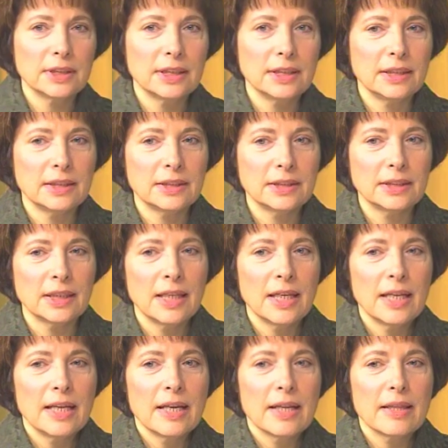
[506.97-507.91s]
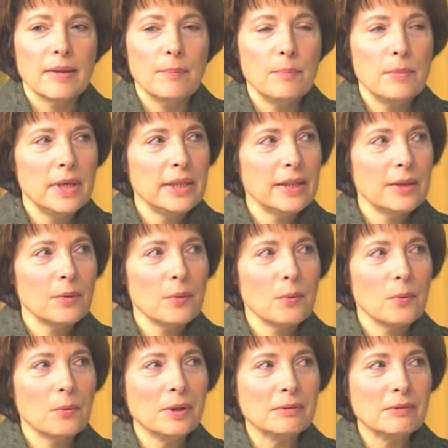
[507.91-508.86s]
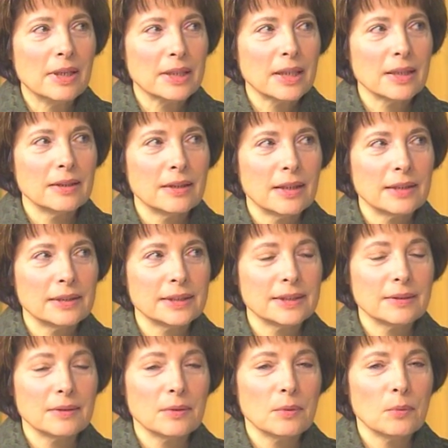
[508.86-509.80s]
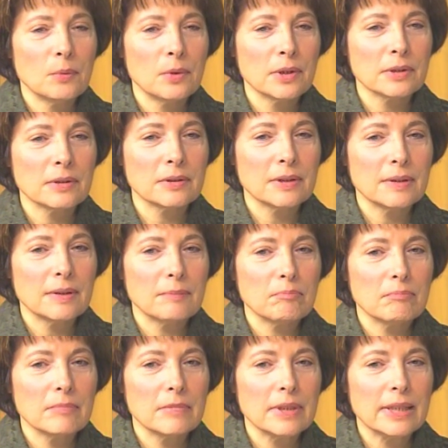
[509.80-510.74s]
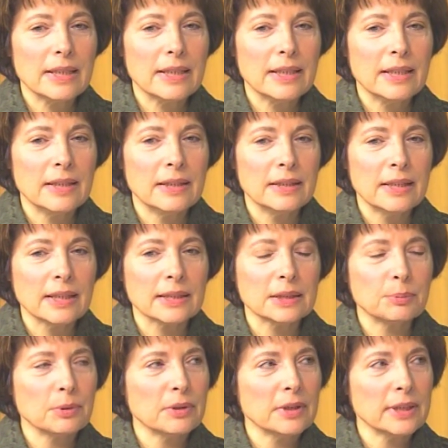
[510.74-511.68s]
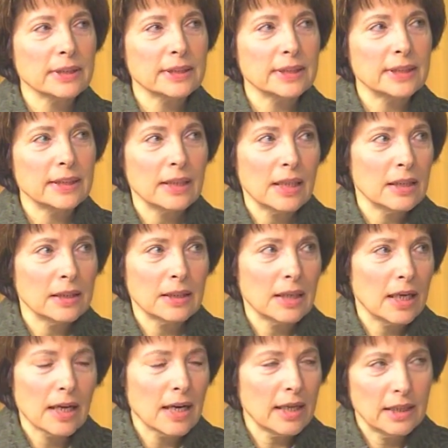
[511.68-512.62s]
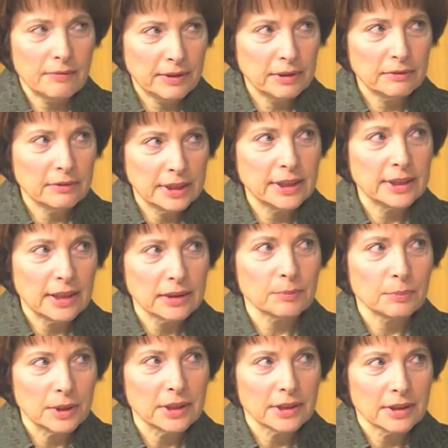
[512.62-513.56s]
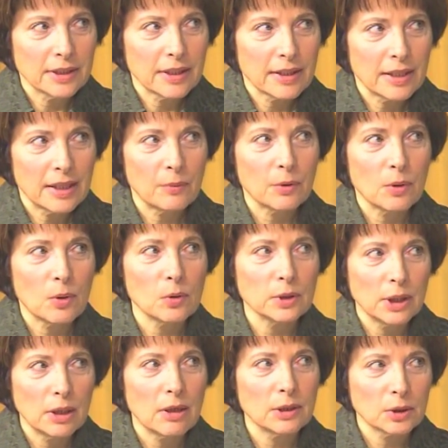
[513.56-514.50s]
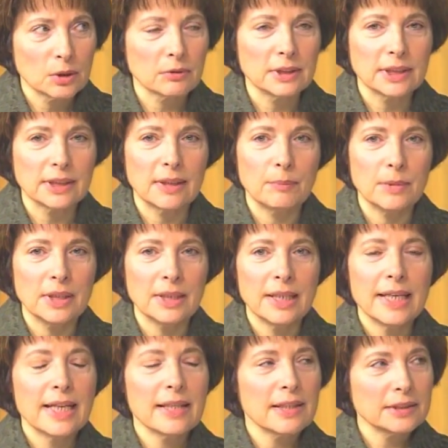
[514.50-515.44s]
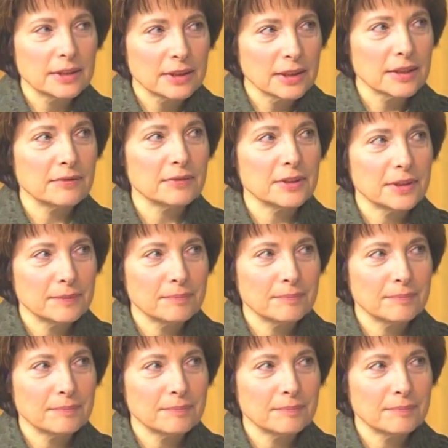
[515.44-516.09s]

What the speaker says: thing is, the minute we recognize we're experiencing a kind of resentment, that we're holding on to resentment, that's a gift.